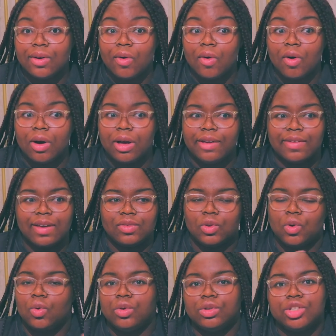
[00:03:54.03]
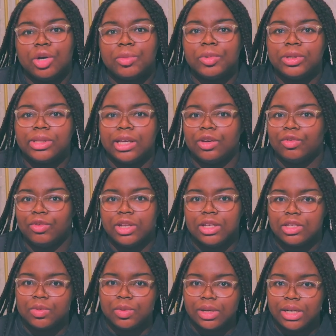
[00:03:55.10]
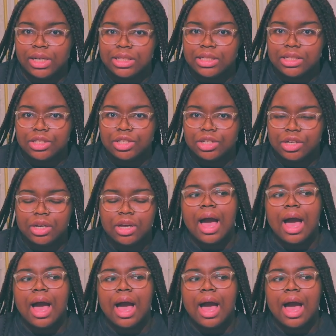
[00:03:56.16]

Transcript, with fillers: or if you have an audiobook that you really just want to listen to,